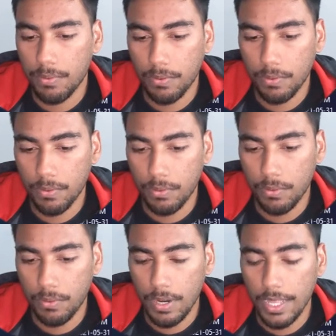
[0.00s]

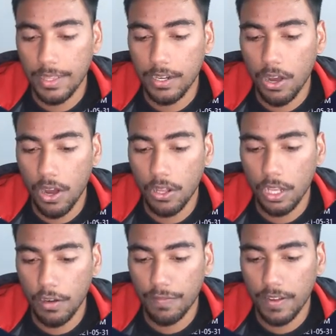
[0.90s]
pro, and then all
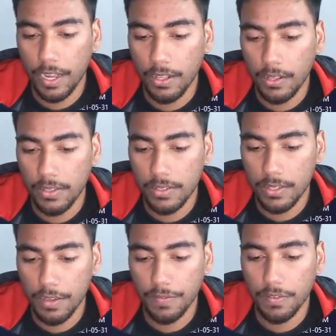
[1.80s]
our files.
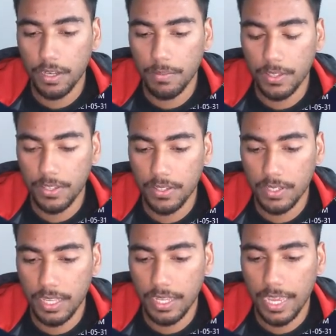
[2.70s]
If um, this is
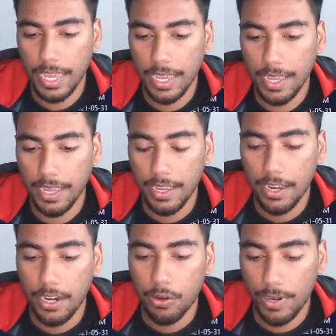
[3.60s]
like a
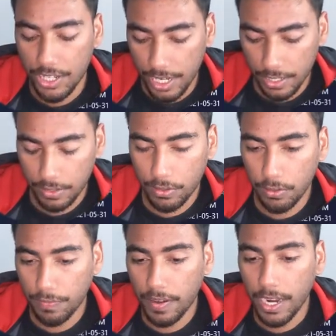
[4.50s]
regex
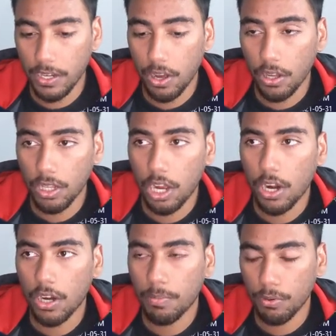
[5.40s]
to find all
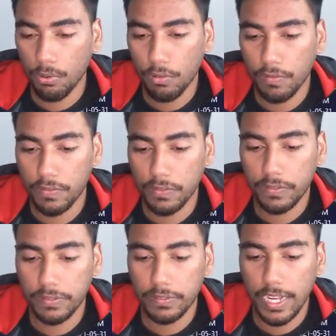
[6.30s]
our proto
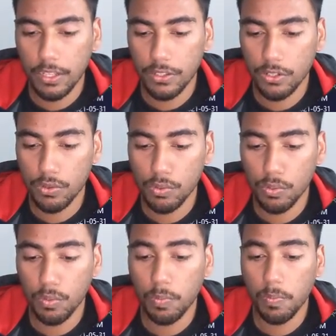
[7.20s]
files to